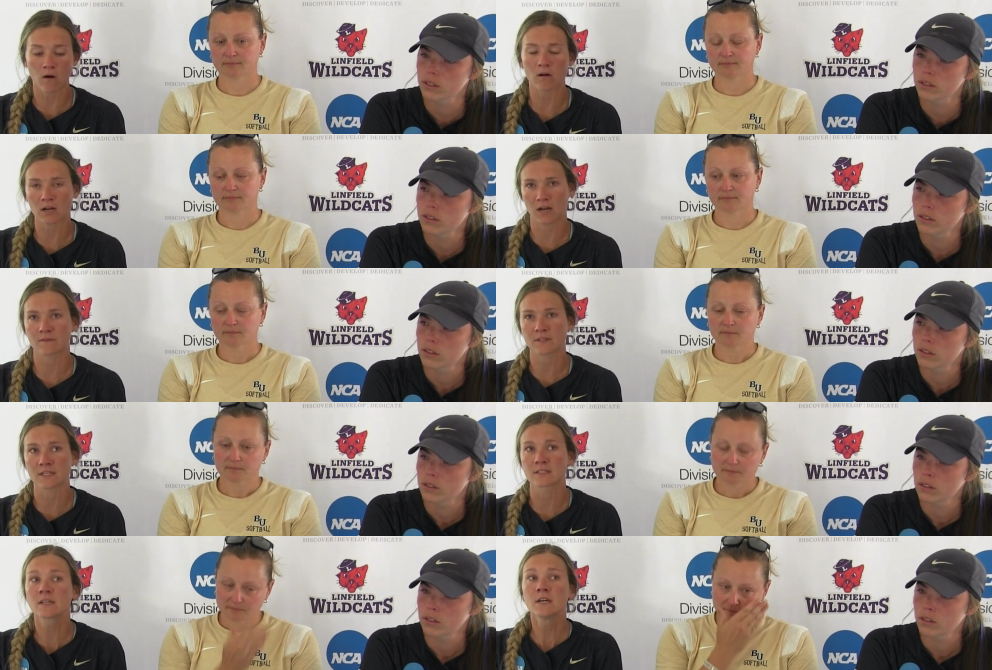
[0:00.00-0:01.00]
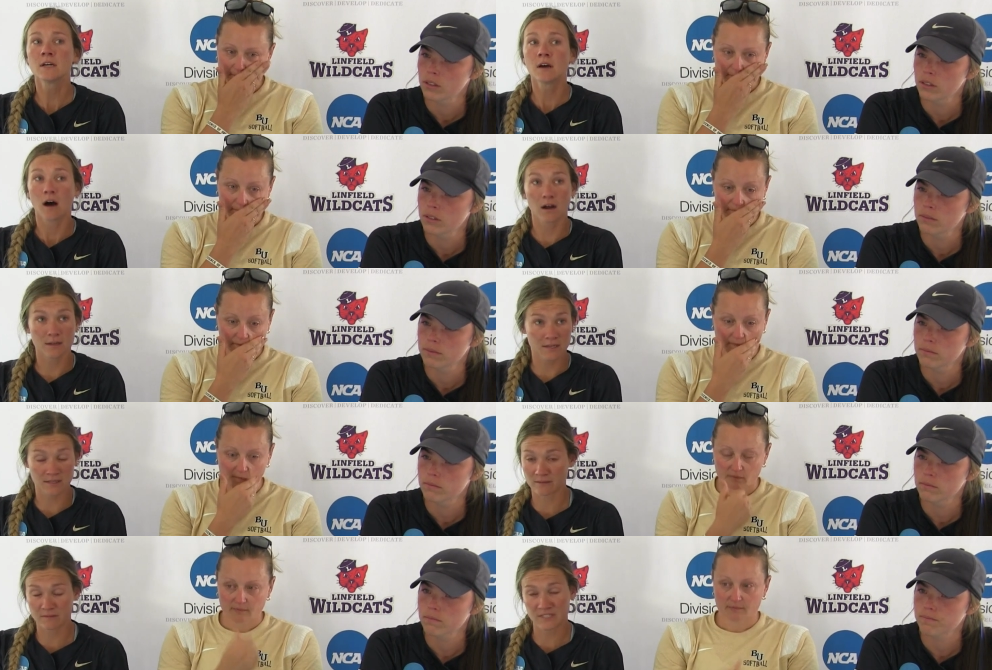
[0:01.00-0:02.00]
Speaker 1: all confidence
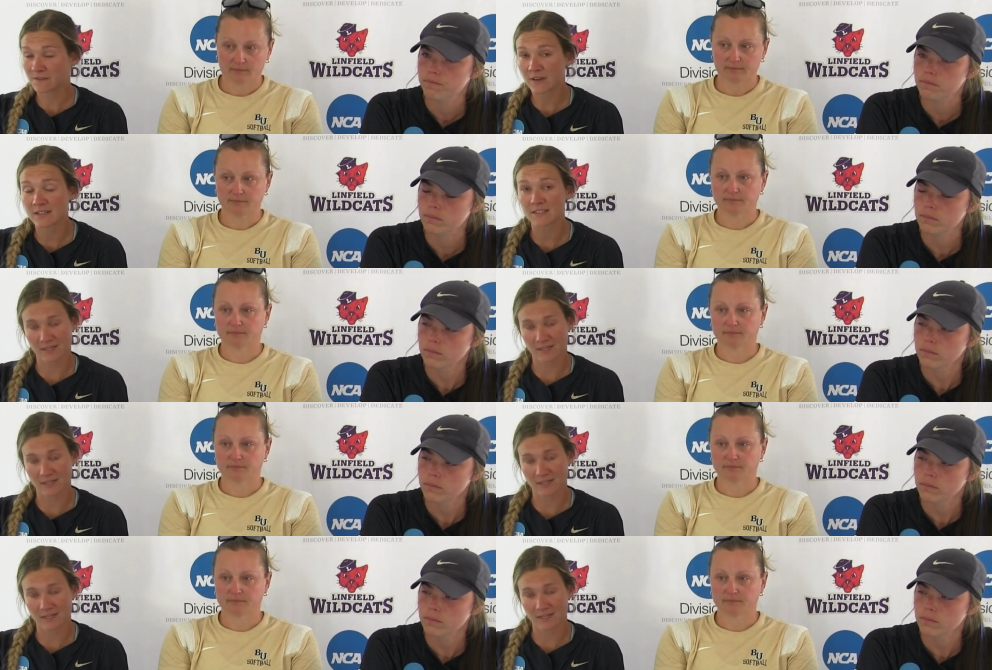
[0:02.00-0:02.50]
in defense